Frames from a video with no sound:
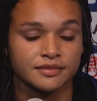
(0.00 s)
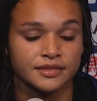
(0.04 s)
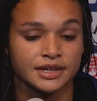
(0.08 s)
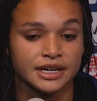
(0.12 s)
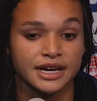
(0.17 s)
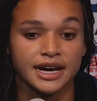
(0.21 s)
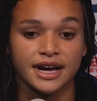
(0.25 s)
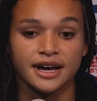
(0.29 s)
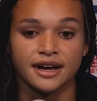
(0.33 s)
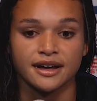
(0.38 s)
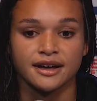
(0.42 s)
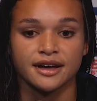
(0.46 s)

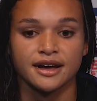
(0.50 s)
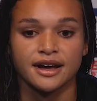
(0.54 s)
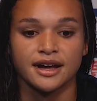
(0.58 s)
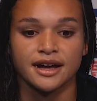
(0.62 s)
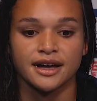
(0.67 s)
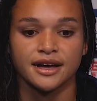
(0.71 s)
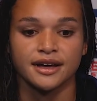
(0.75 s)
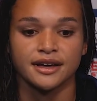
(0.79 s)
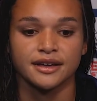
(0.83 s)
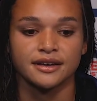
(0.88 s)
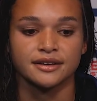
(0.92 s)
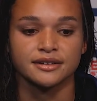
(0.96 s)
Yeah,
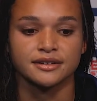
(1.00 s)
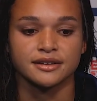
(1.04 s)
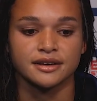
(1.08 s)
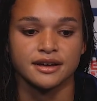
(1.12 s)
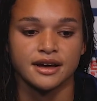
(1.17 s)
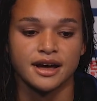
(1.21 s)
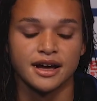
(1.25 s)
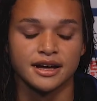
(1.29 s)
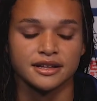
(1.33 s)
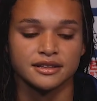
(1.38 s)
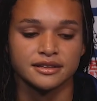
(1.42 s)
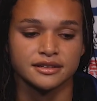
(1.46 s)

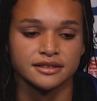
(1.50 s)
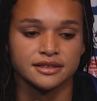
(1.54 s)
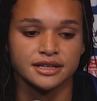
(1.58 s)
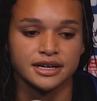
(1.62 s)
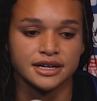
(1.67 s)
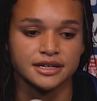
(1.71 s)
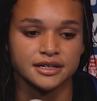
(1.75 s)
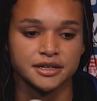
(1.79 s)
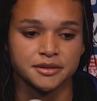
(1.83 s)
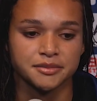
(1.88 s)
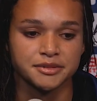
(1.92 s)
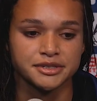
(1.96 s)
I think the
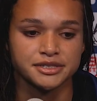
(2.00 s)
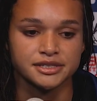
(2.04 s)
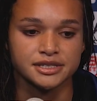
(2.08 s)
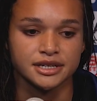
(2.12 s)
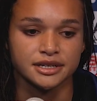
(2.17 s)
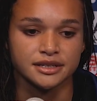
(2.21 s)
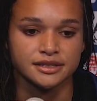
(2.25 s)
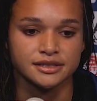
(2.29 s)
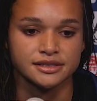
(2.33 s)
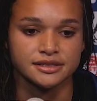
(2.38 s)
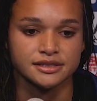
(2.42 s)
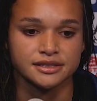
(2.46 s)

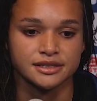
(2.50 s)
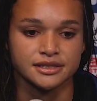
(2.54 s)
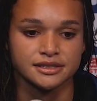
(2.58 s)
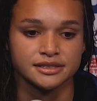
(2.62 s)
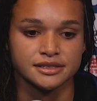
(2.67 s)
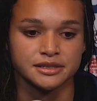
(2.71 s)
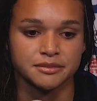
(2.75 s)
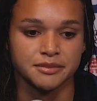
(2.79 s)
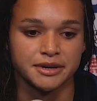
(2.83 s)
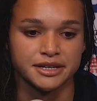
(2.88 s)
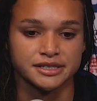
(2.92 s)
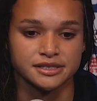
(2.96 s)
NWSL is
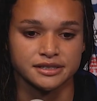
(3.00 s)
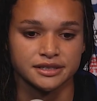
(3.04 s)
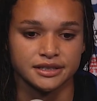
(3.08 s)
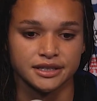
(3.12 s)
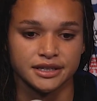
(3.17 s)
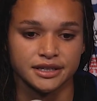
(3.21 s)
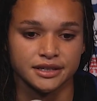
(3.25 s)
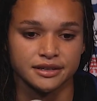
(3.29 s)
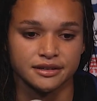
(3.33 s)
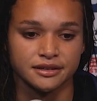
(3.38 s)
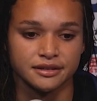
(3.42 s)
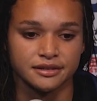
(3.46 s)
the best
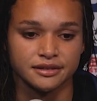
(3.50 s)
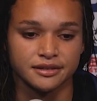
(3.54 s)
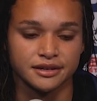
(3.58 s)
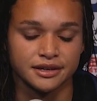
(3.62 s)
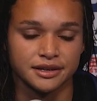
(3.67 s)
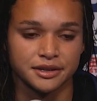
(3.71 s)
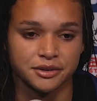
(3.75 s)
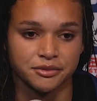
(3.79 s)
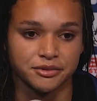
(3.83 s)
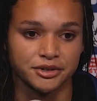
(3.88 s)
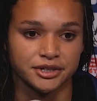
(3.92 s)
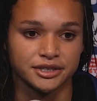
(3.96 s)
league
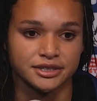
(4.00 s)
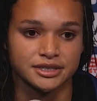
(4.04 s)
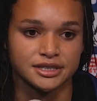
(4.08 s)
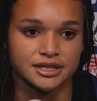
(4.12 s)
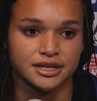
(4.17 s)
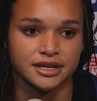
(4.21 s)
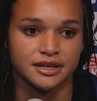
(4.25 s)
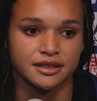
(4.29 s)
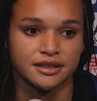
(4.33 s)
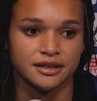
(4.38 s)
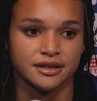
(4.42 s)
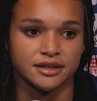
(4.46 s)
in the world, and
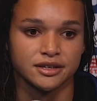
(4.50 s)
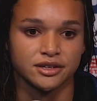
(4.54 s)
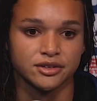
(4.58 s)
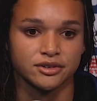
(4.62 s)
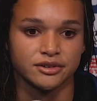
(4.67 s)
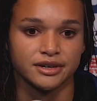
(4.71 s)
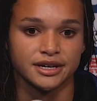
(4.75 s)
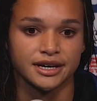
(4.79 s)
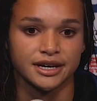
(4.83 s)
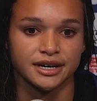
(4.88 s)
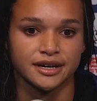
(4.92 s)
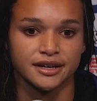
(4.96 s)
I think you
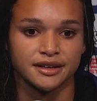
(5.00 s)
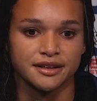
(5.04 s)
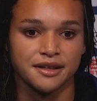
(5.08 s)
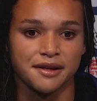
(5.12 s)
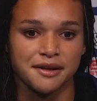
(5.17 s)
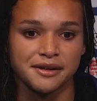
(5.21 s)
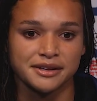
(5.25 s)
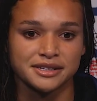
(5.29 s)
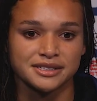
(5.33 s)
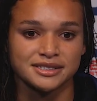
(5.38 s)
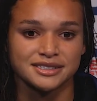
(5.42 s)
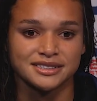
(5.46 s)
get
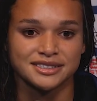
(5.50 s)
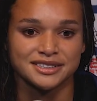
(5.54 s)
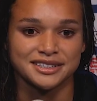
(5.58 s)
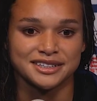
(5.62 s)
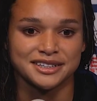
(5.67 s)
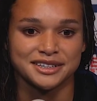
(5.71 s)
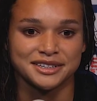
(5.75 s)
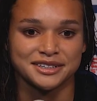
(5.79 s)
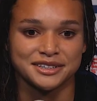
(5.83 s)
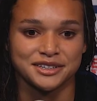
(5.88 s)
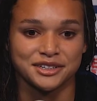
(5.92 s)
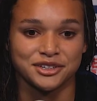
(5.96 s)

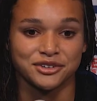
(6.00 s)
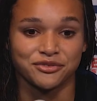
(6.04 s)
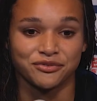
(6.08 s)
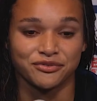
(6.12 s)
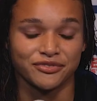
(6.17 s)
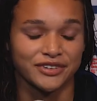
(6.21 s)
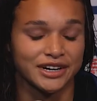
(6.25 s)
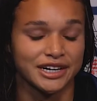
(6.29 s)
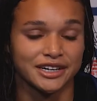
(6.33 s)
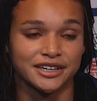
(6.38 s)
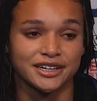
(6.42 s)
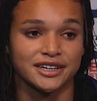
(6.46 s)

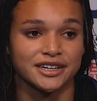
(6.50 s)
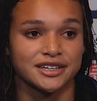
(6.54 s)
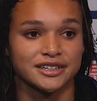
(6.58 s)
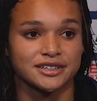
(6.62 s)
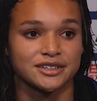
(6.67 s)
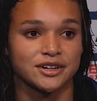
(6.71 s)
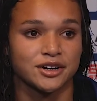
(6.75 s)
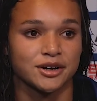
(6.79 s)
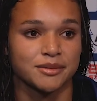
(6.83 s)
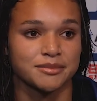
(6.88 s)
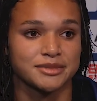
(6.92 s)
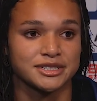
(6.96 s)
very good
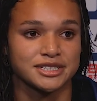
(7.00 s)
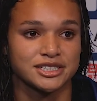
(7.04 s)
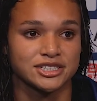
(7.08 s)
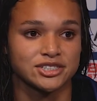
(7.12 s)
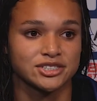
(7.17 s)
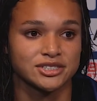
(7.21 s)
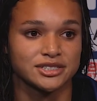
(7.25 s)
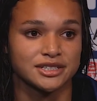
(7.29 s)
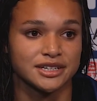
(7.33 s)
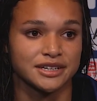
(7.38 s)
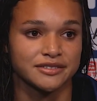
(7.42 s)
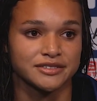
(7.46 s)

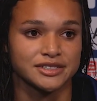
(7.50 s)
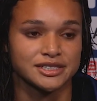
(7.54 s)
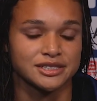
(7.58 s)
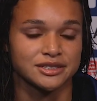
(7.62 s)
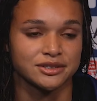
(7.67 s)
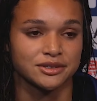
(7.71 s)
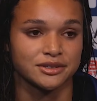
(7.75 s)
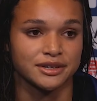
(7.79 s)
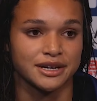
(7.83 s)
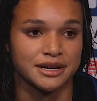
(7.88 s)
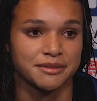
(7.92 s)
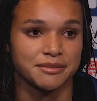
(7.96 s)
competition every
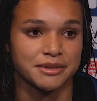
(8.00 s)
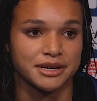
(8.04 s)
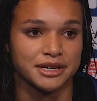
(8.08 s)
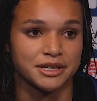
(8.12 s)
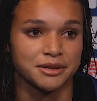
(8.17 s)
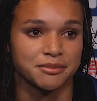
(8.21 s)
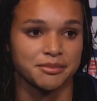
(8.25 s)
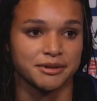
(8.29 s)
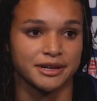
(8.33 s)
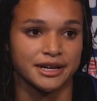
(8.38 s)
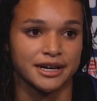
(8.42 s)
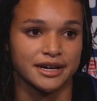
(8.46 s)
single game that
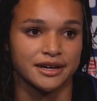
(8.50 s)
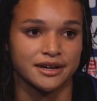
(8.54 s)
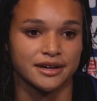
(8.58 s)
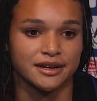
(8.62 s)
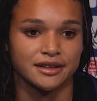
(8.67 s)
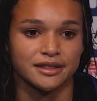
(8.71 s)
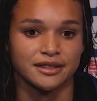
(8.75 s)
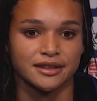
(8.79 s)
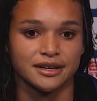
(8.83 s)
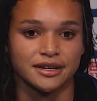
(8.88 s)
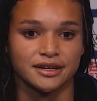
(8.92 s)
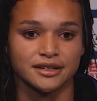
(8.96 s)
you play, and I
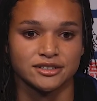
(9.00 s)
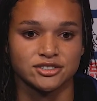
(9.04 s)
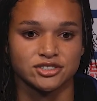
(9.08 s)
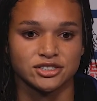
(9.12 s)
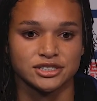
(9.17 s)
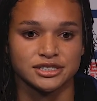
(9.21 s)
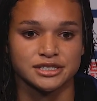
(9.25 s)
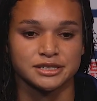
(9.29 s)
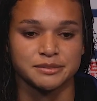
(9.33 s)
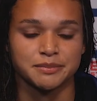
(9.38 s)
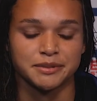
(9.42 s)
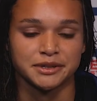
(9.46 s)
think
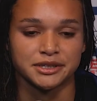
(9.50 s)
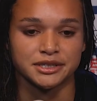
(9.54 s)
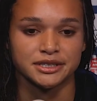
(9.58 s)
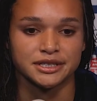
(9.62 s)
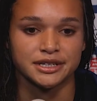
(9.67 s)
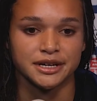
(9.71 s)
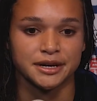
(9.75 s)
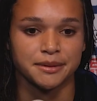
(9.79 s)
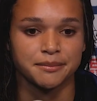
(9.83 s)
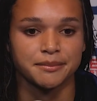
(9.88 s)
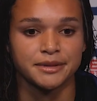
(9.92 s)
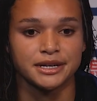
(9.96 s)
just
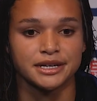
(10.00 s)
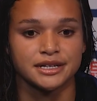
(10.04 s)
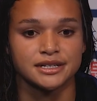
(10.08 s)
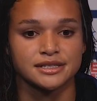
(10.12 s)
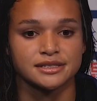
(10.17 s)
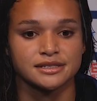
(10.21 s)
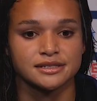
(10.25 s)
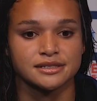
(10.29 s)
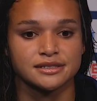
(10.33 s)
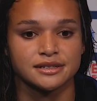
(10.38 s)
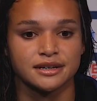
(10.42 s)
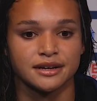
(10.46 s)
building up
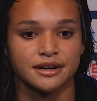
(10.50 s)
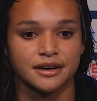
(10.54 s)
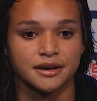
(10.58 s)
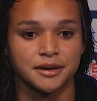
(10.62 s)
minutes